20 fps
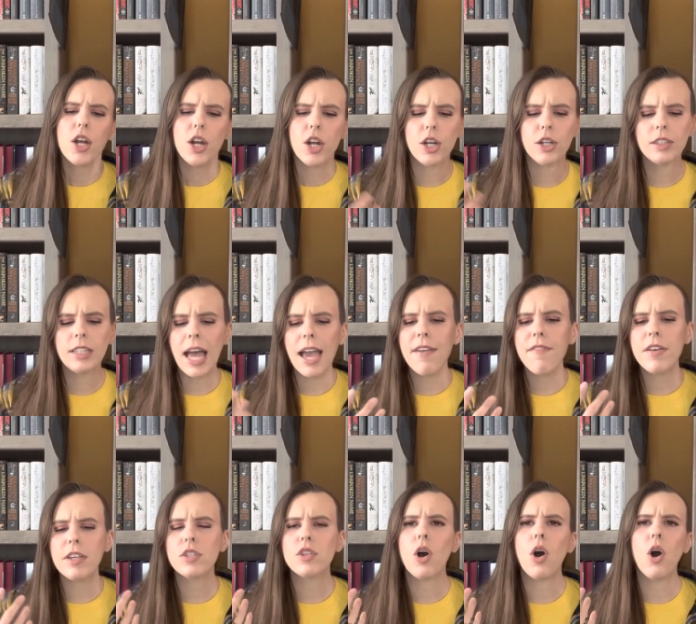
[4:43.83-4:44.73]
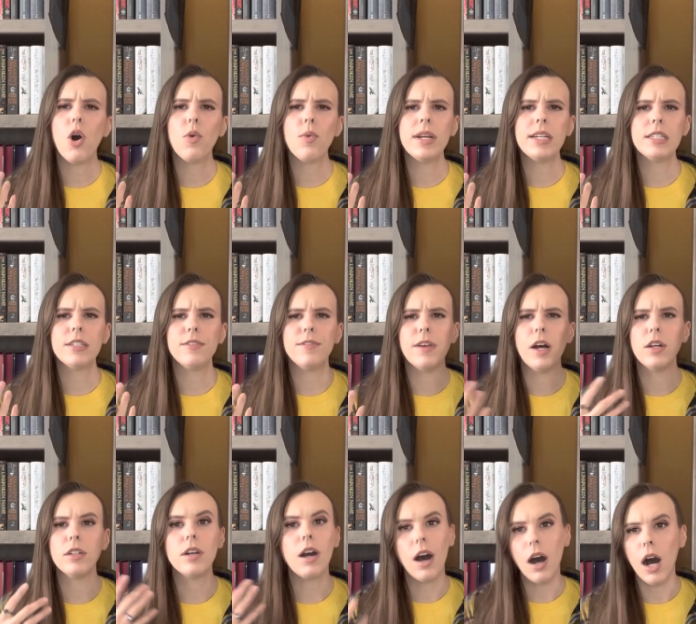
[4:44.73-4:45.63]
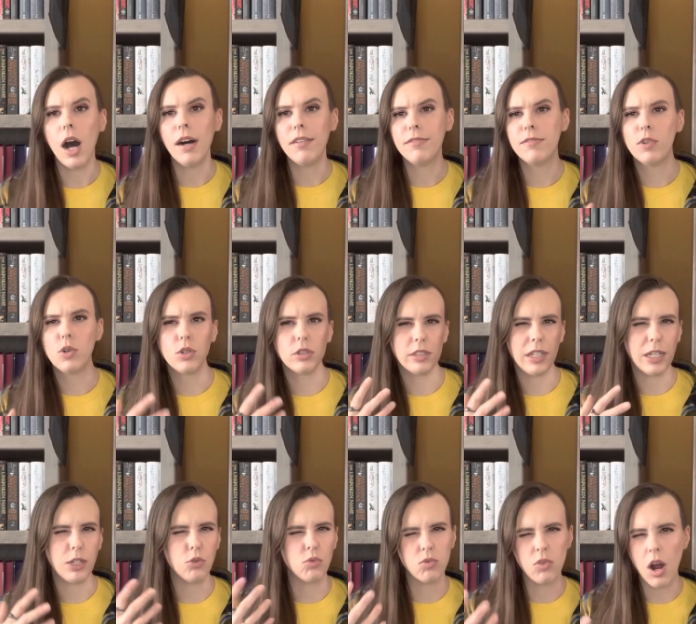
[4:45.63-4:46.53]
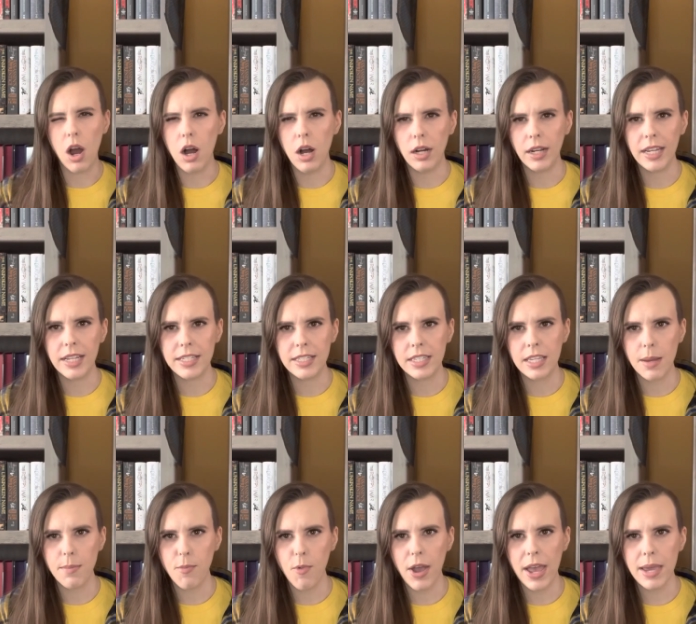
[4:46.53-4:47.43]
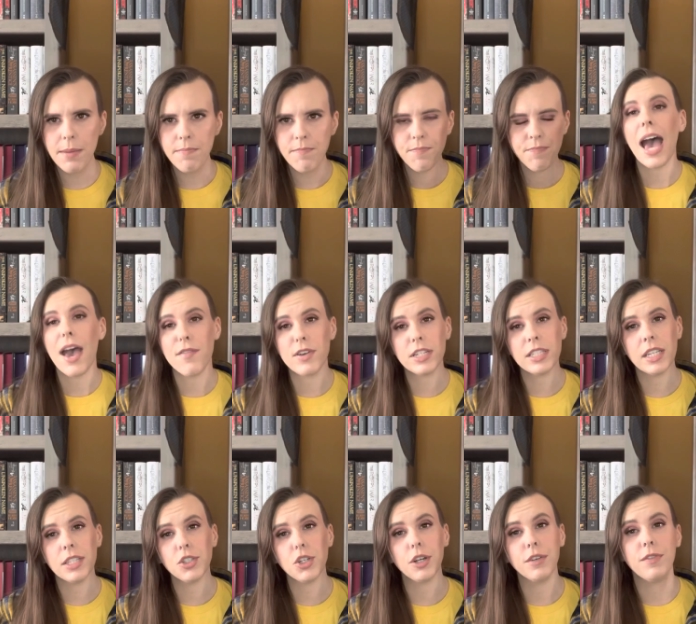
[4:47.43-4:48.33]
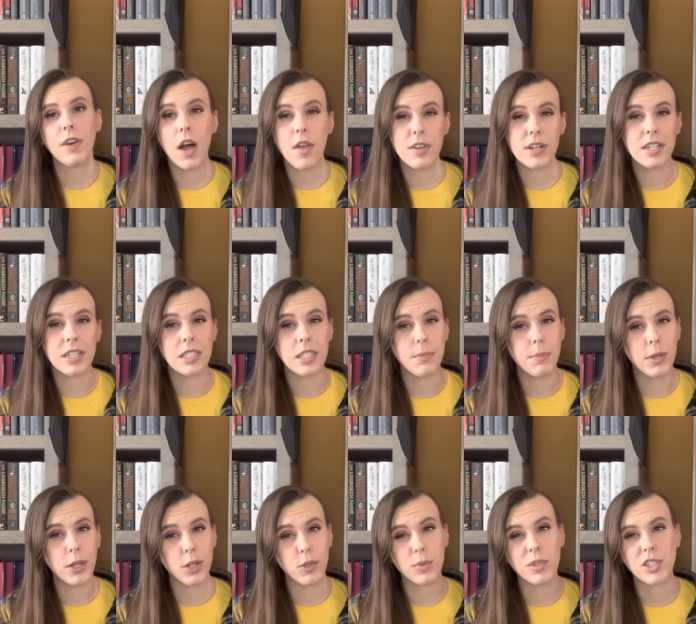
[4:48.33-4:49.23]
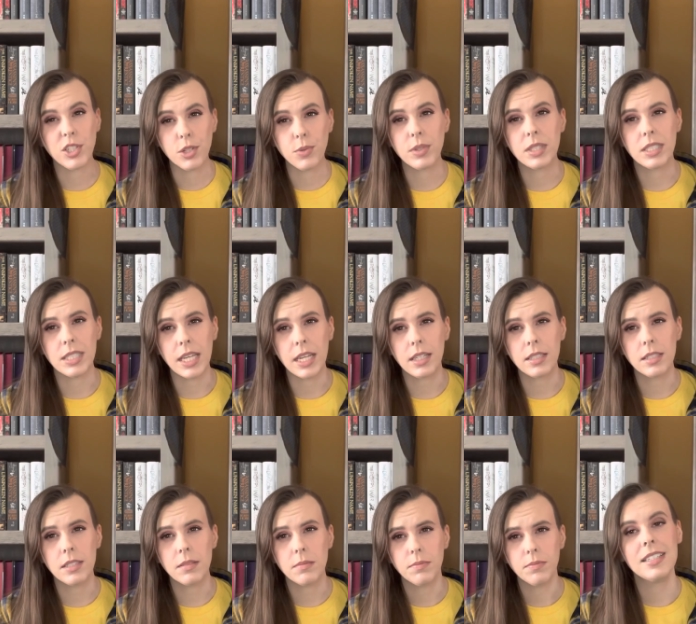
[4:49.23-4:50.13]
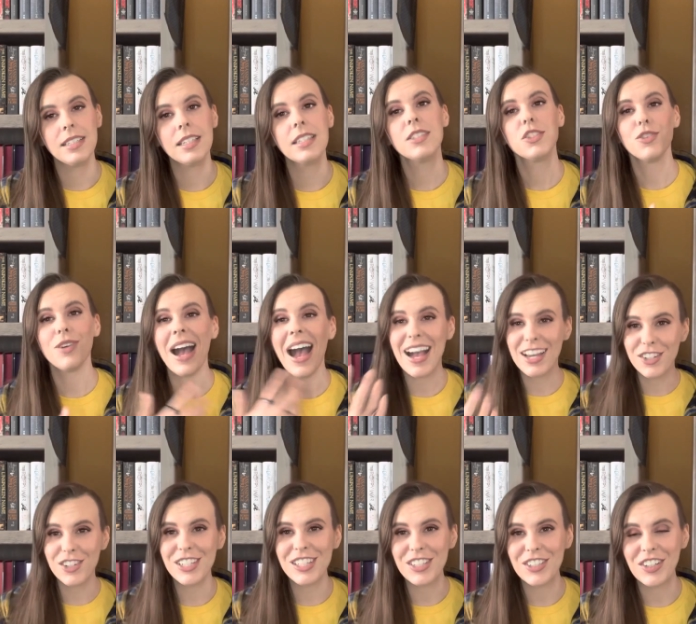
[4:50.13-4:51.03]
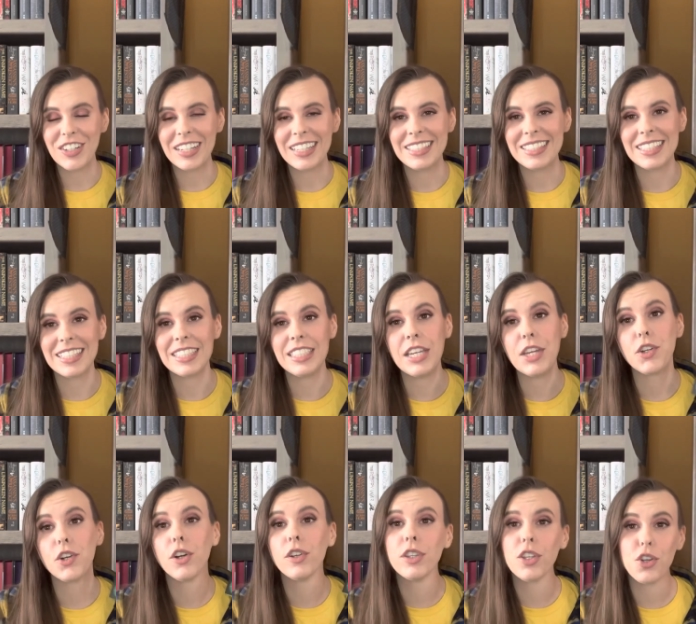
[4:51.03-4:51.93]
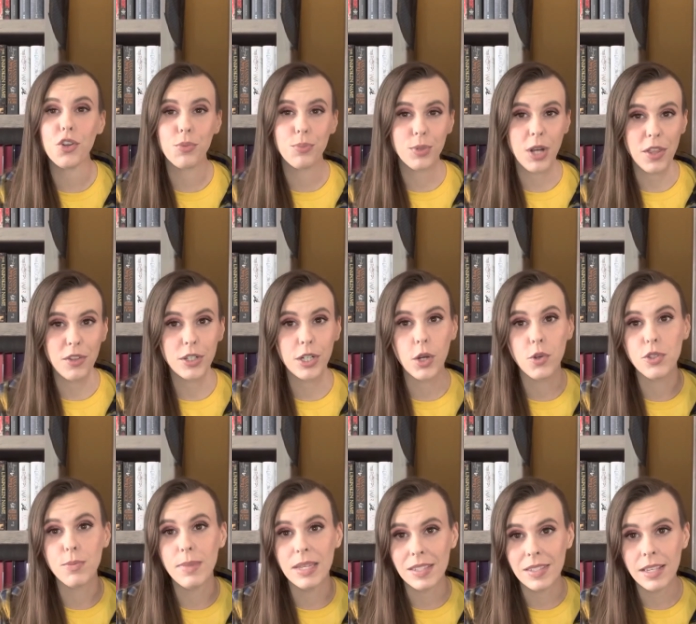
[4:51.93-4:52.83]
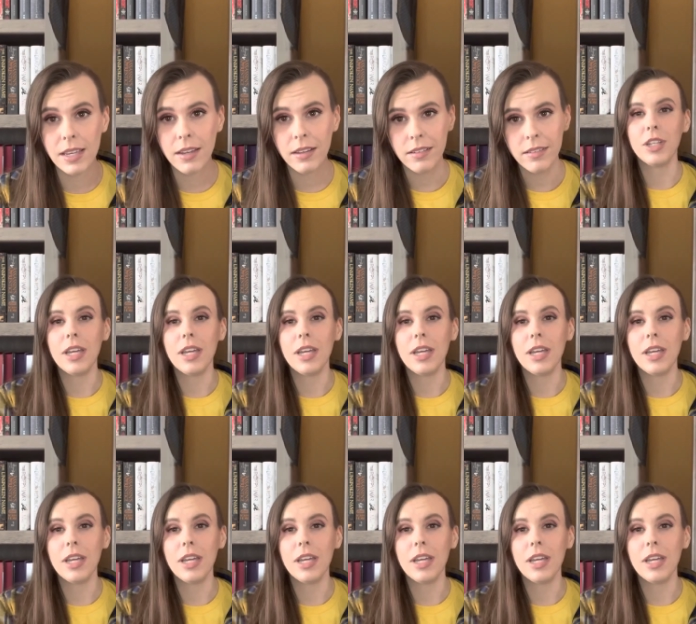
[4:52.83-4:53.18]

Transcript: her life has always felt off or like wrong in some way ever since her father disappeared when she was 6. So as she's turning 16, her little brother goes missing,